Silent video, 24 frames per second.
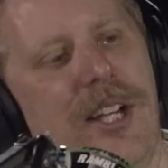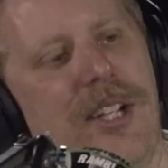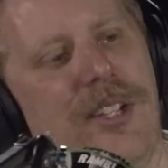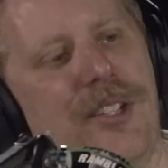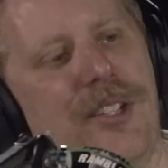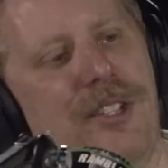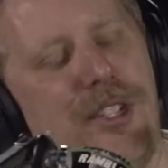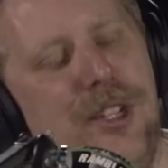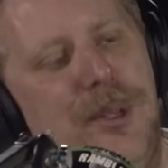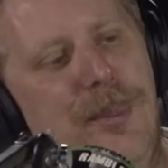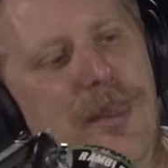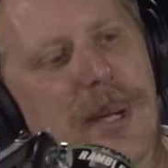
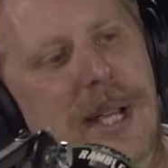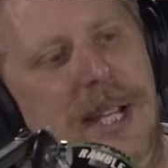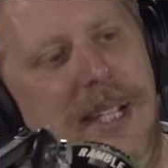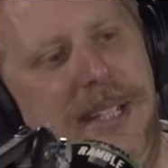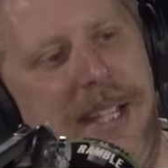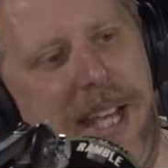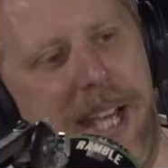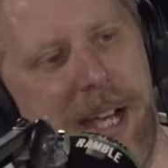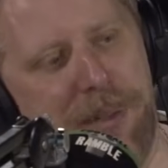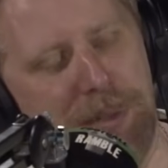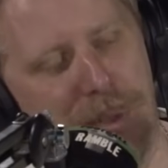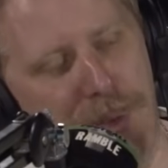Do you mean
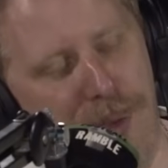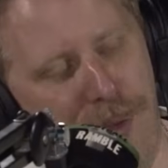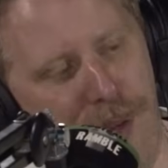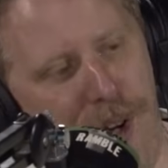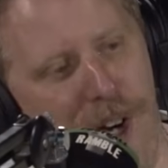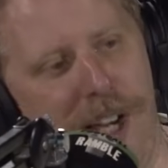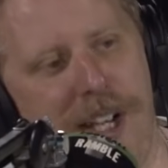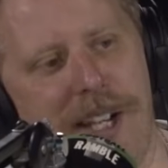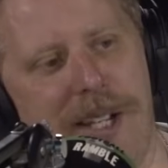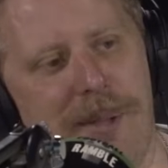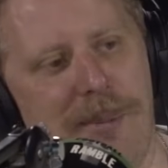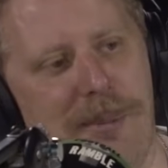they have to
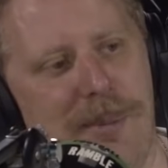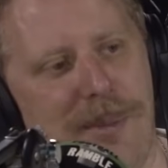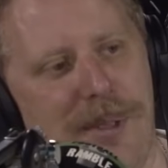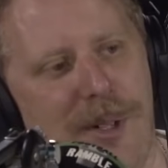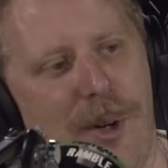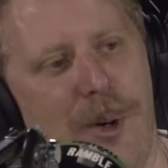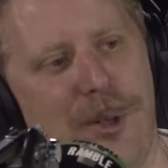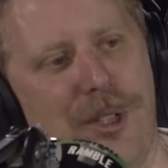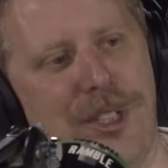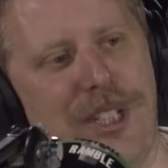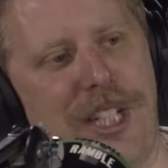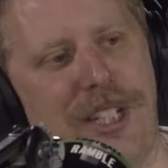fire him,
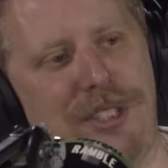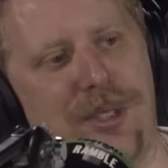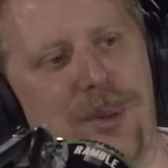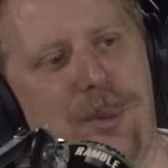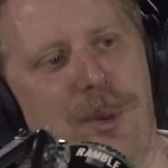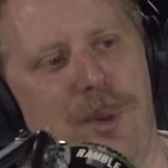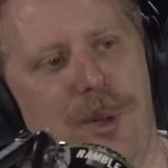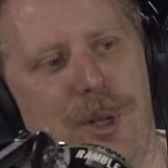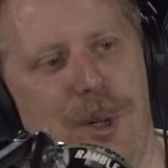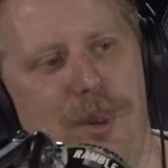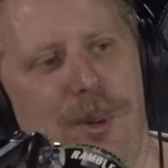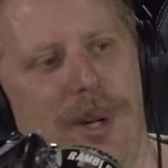or does he have to
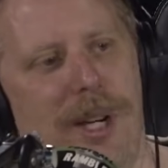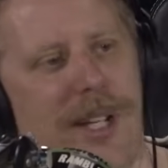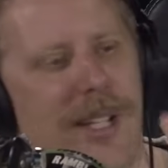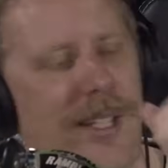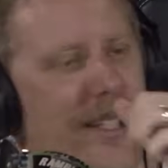walk away?